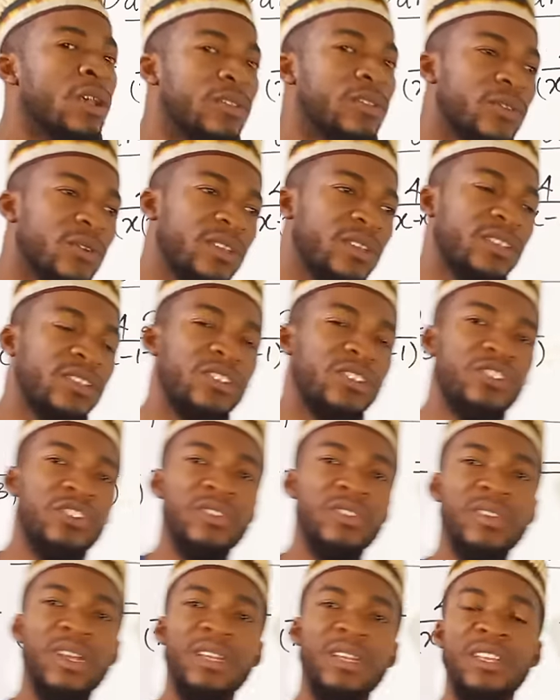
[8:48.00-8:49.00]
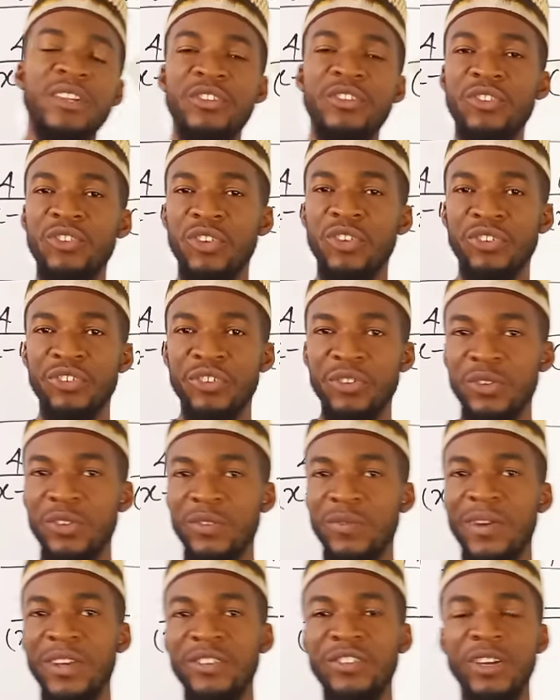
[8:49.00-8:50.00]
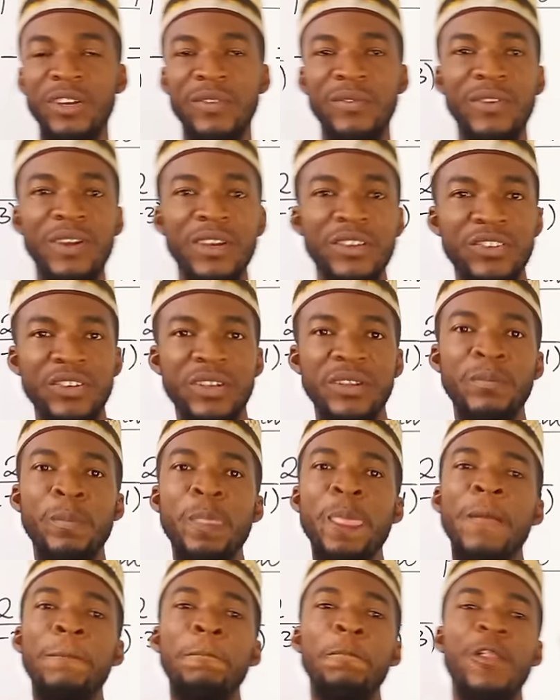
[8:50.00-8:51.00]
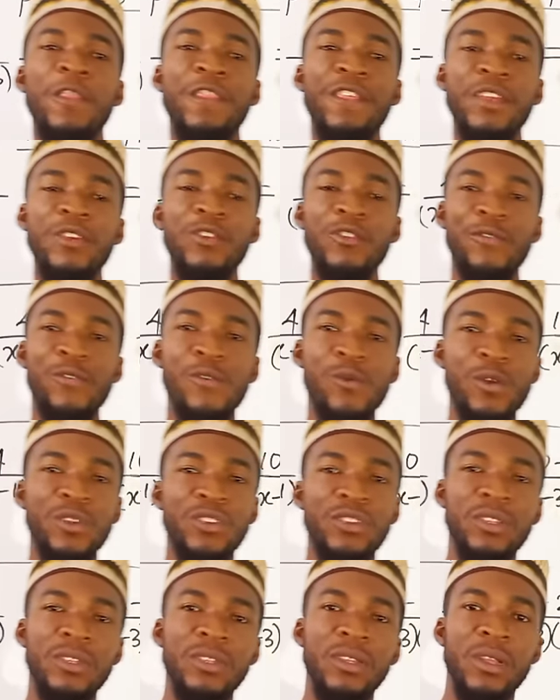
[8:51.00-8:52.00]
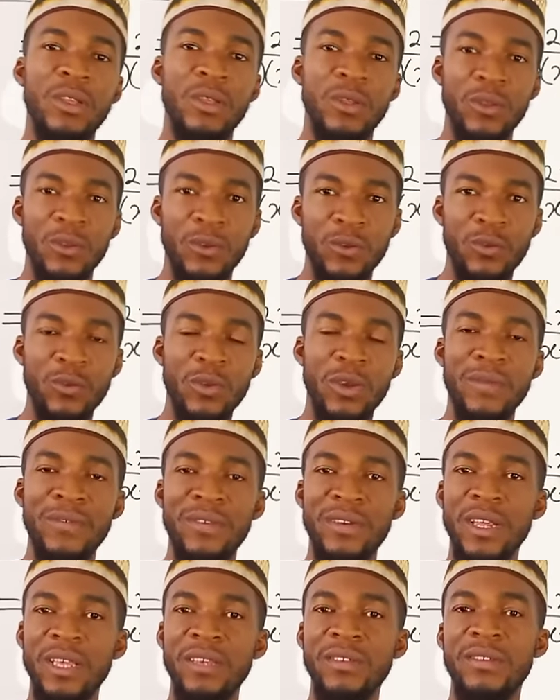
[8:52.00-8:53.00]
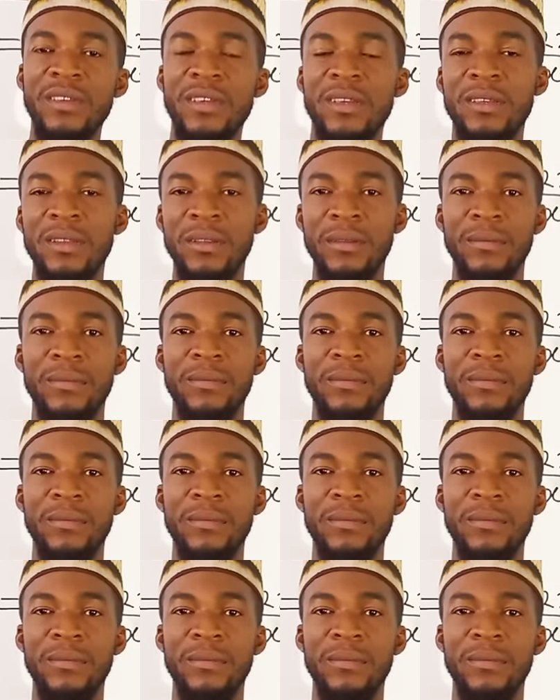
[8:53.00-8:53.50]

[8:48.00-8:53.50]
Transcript: So this is just an introduction to partial fraction. Thank you for watching. Do have a nice day.